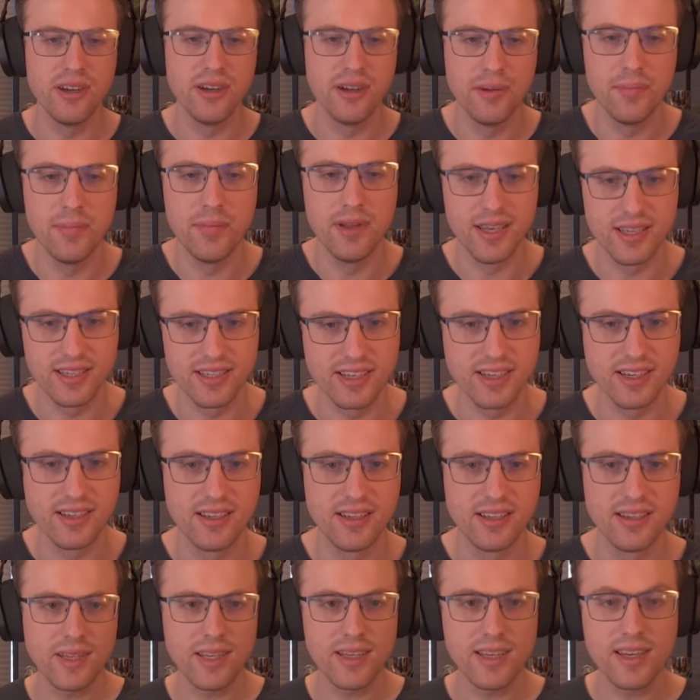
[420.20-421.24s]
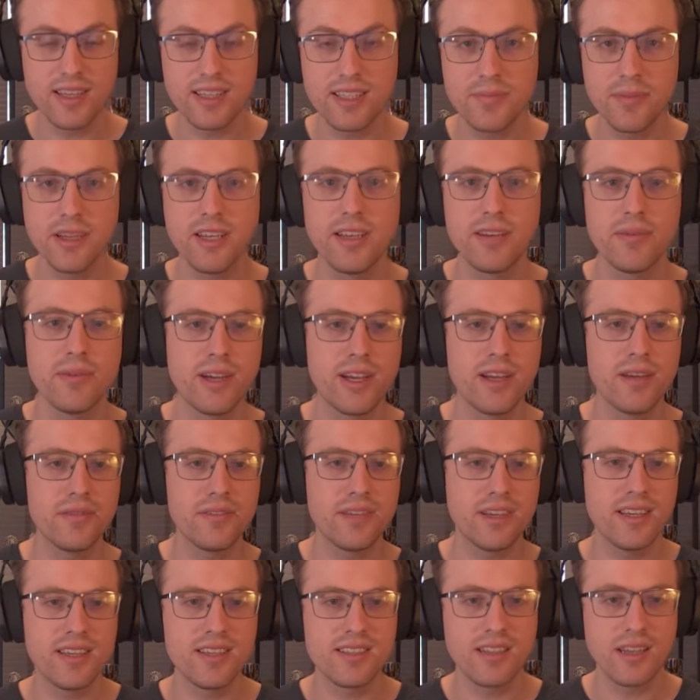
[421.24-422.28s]
amazing. And the next minion we have
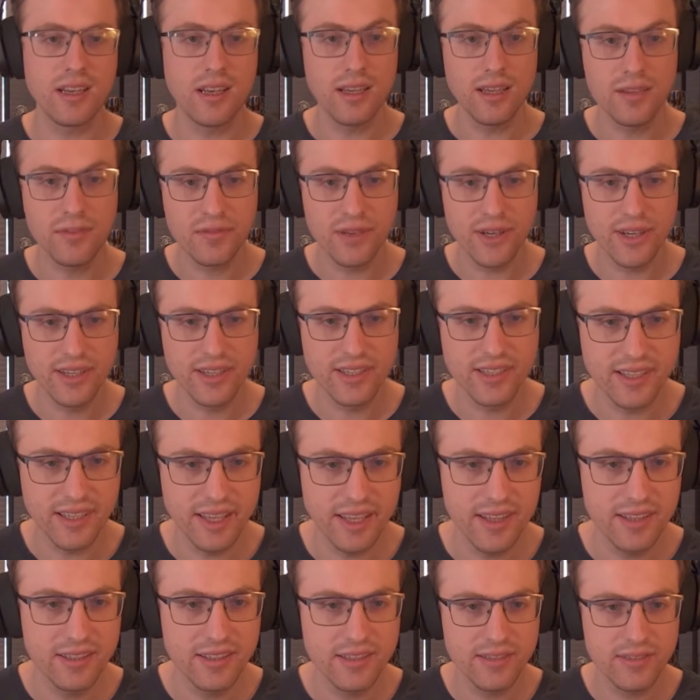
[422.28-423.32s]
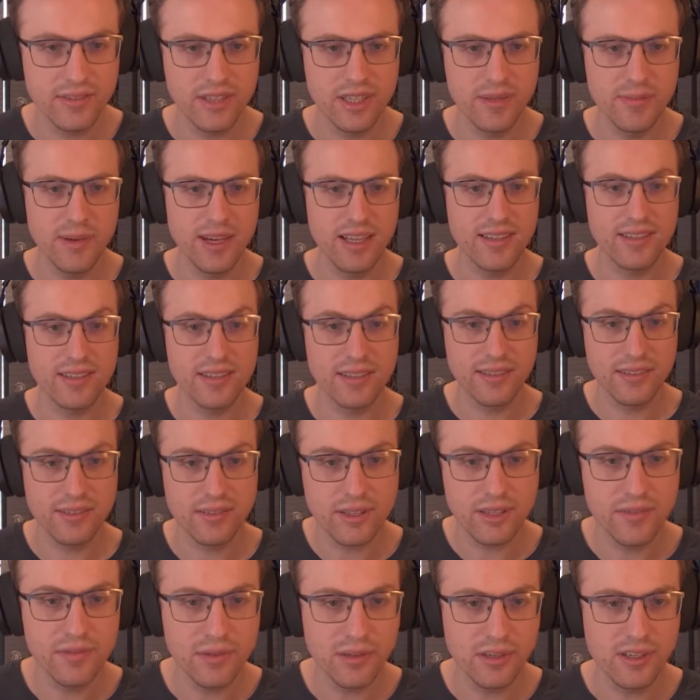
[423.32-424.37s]
is Life Render, a 3 mana
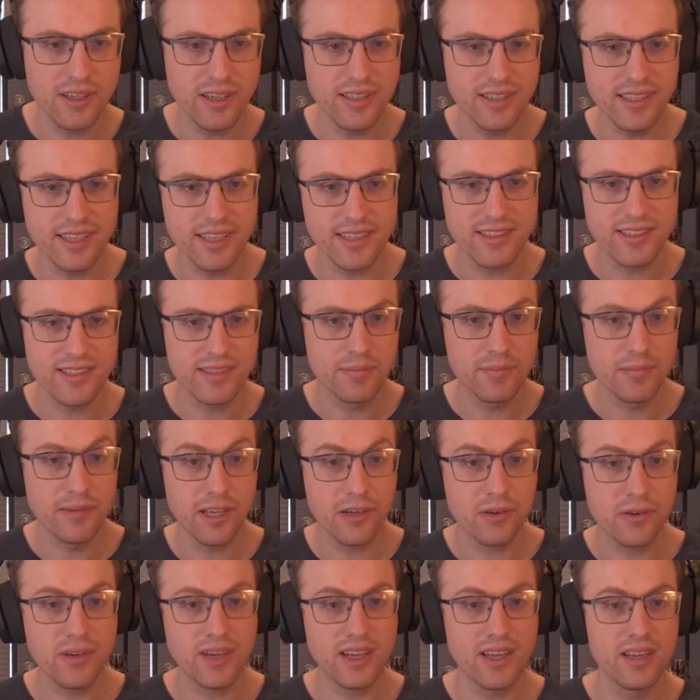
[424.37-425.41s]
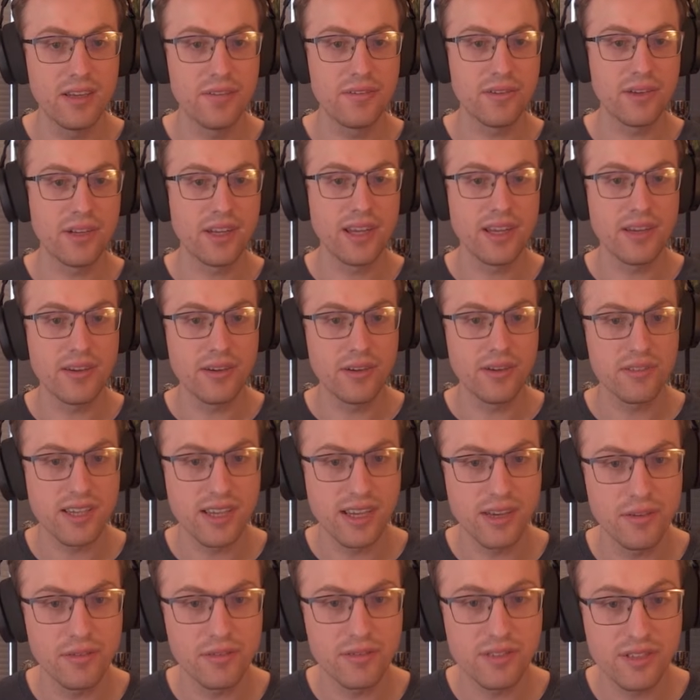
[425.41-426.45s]
3/4 undead. Battlecry, if your hero's
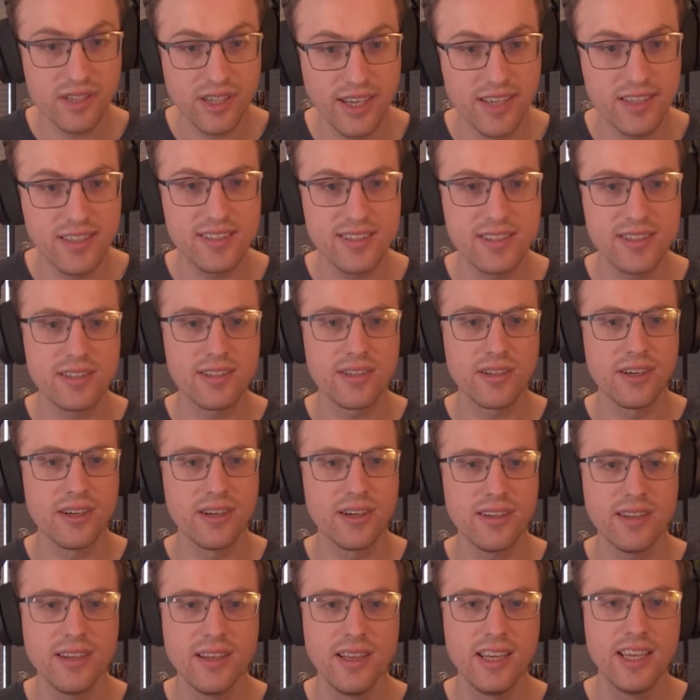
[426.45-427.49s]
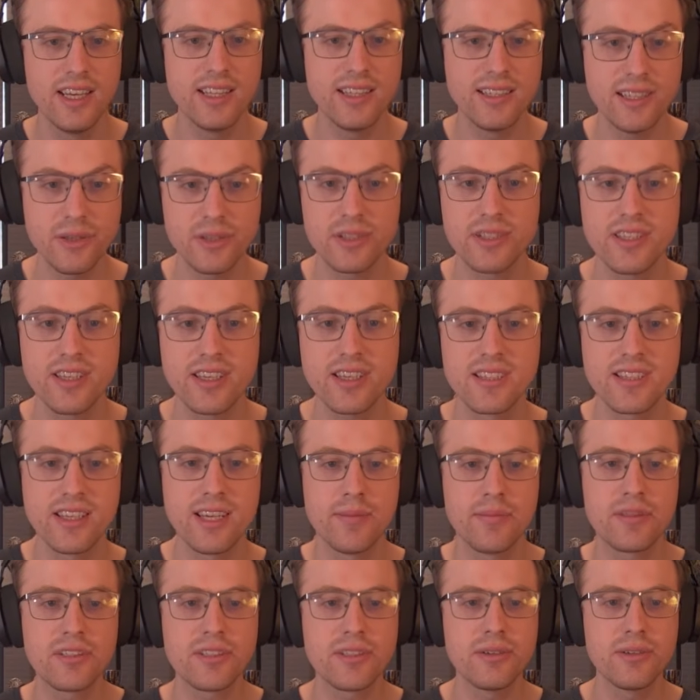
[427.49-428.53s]
health changed this turn, deal 6
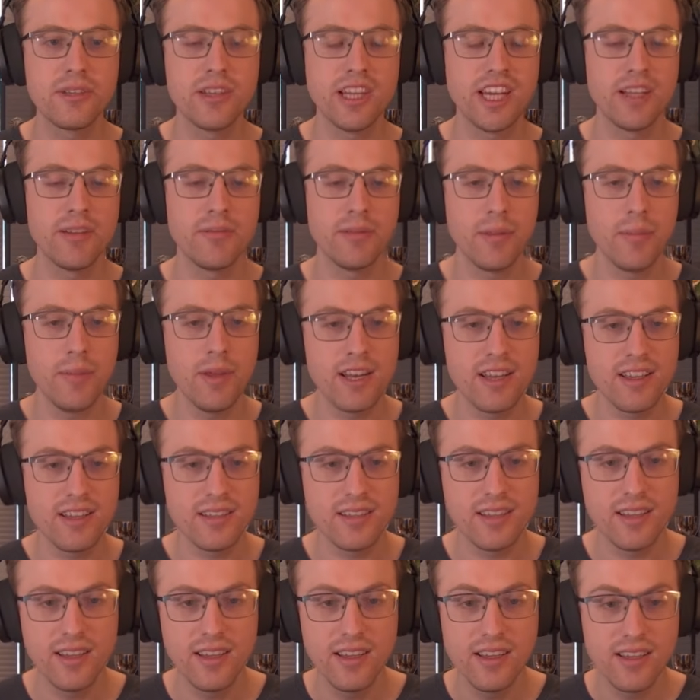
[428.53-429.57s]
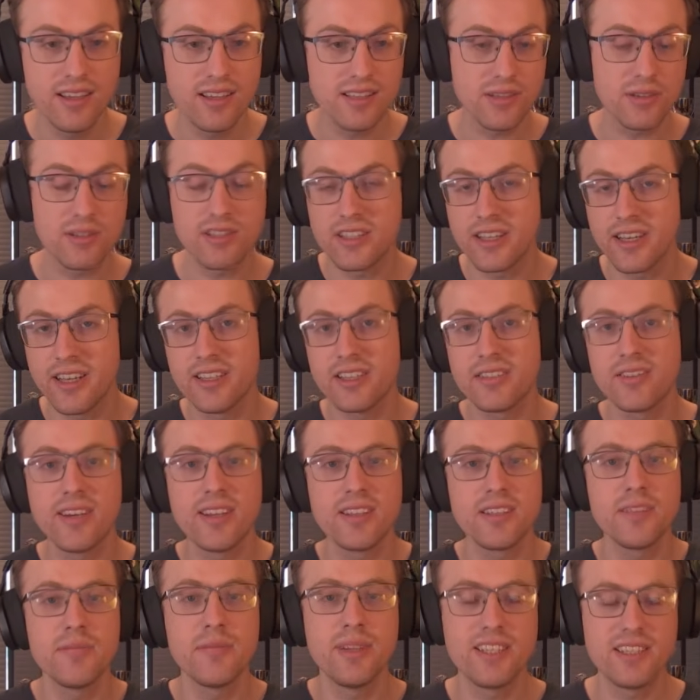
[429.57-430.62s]
damage to an enemy minion. So change,
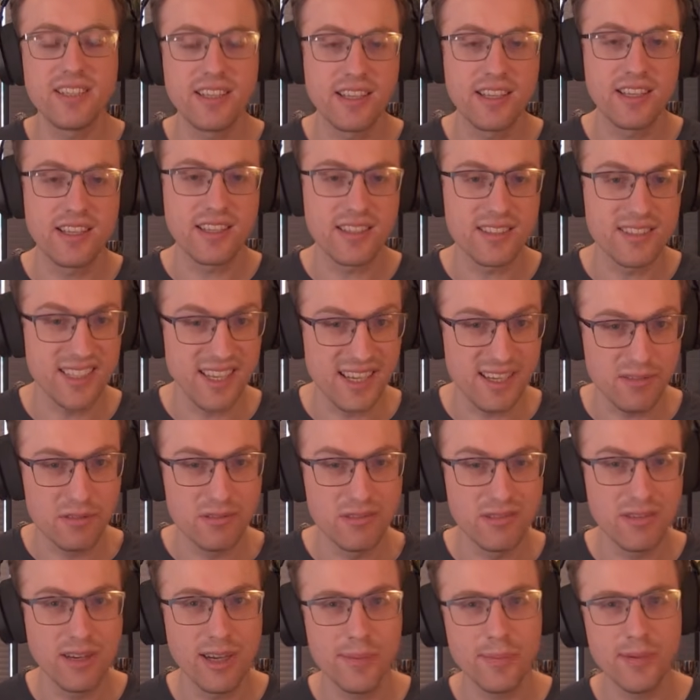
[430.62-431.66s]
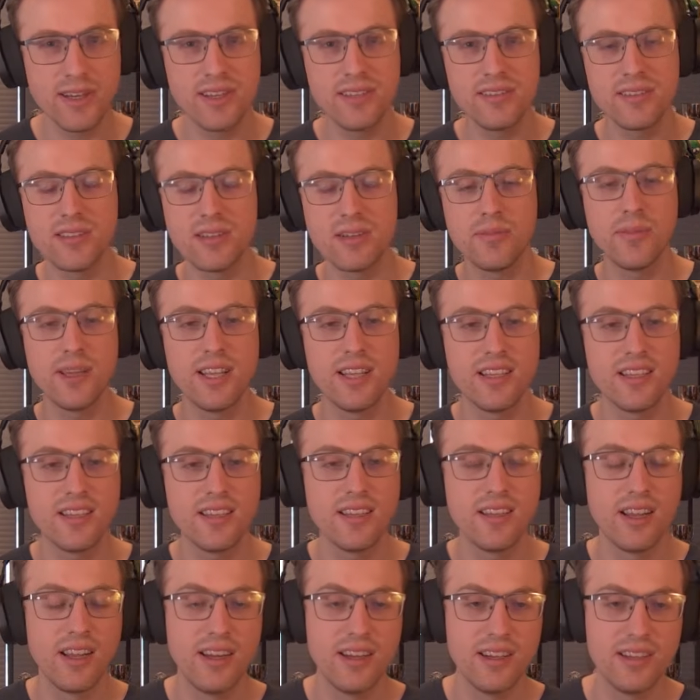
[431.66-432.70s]
right? That means you can like attack with a weapon into a minion.